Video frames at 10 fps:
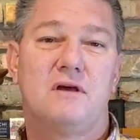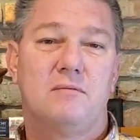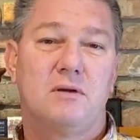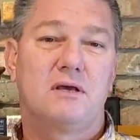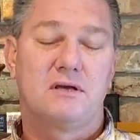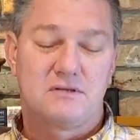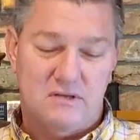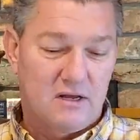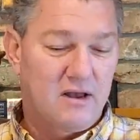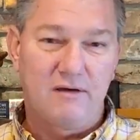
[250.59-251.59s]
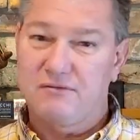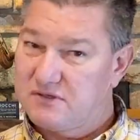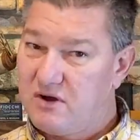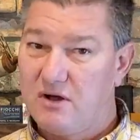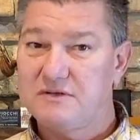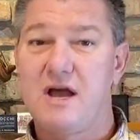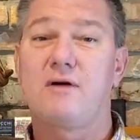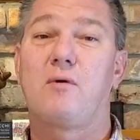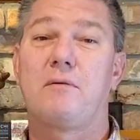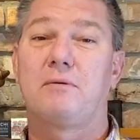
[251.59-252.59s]
because a knife is a
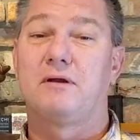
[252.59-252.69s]
contact weapon,